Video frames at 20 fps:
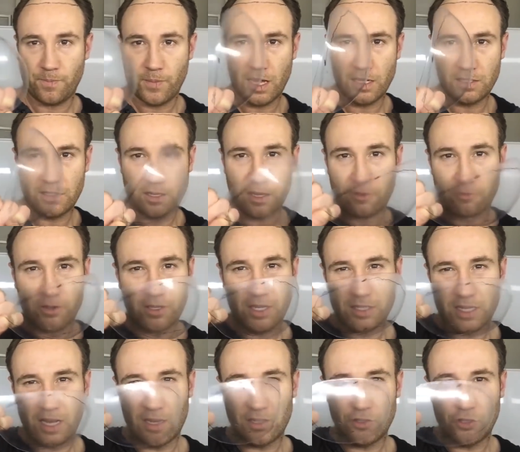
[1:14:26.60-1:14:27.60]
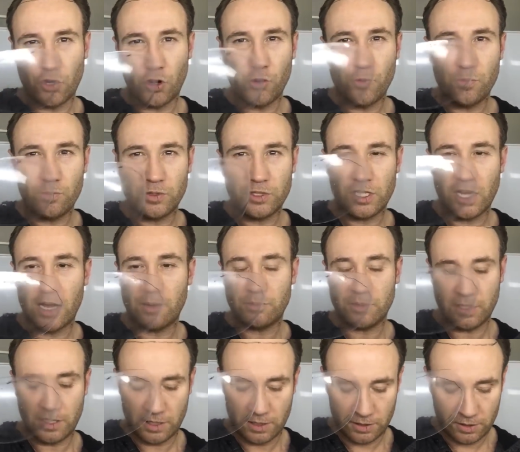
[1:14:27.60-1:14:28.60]
until I realized how
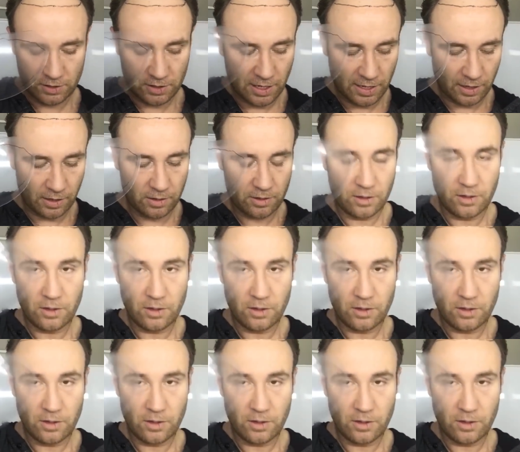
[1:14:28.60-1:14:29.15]
dome-shaped it is. Like,